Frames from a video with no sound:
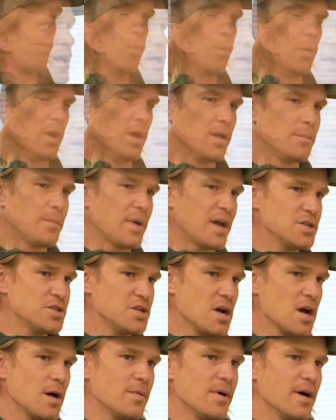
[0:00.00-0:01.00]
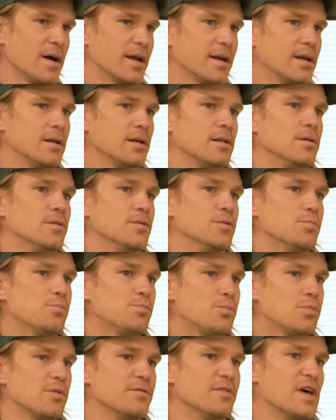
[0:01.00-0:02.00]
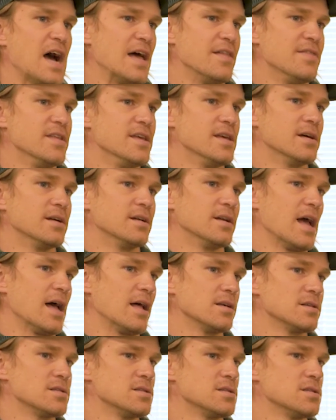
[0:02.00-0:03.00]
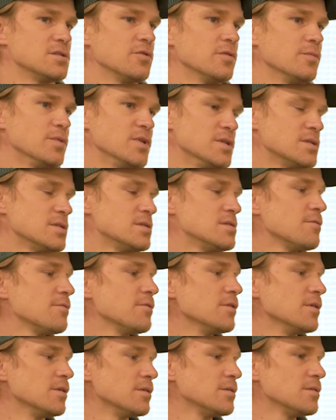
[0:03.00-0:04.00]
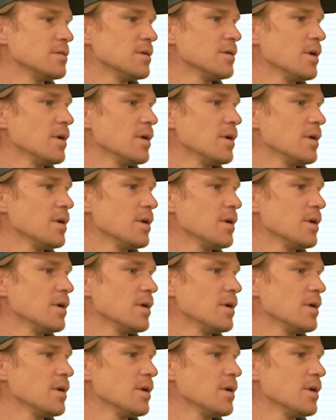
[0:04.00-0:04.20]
Well, in my job, I can provide the analysis from these different